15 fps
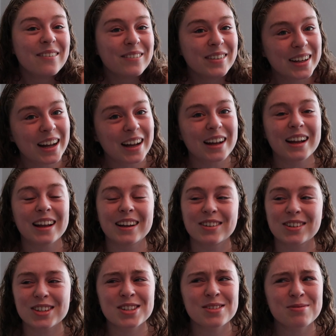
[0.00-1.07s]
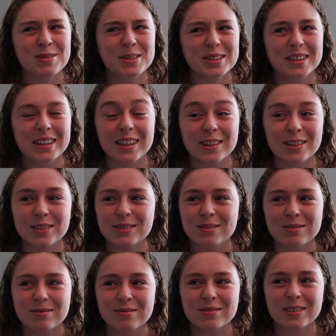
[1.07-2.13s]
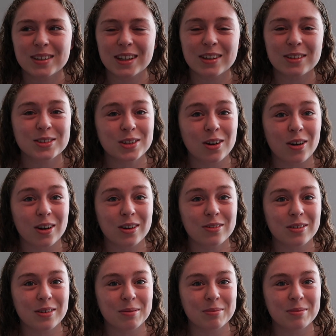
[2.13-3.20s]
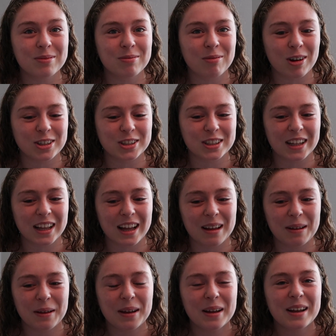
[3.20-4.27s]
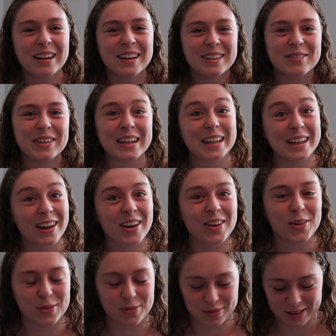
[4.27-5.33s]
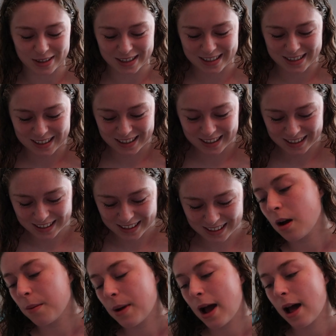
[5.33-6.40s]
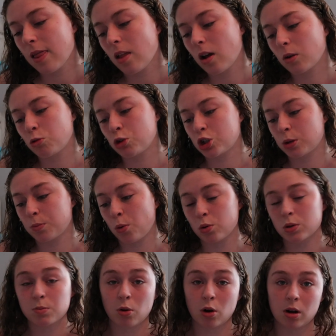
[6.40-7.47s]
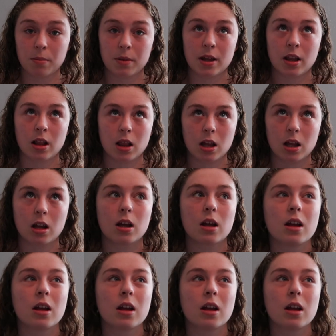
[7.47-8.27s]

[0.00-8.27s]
yeah, and Christian was a little scarred from watching that, but he got over it. How long was your postpartum healing?